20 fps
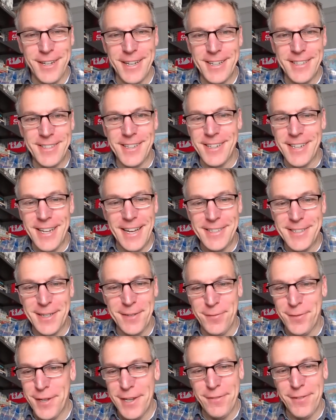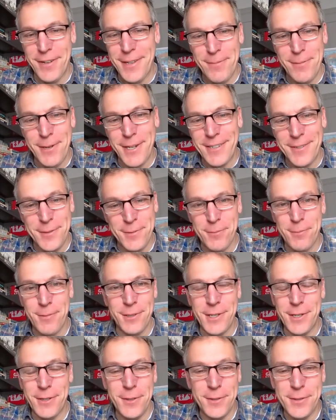desk and ask if you have anybody
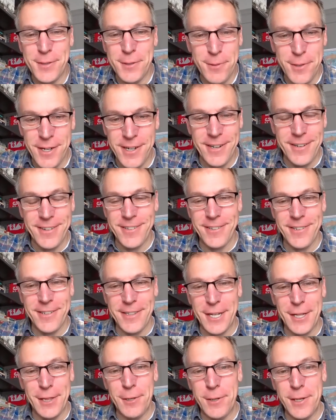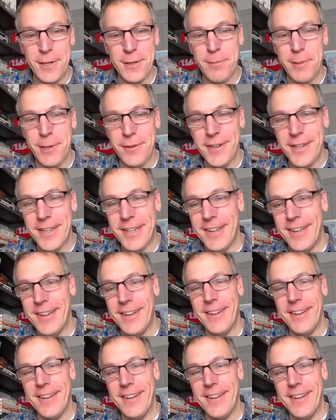who used to work here during the colonial period.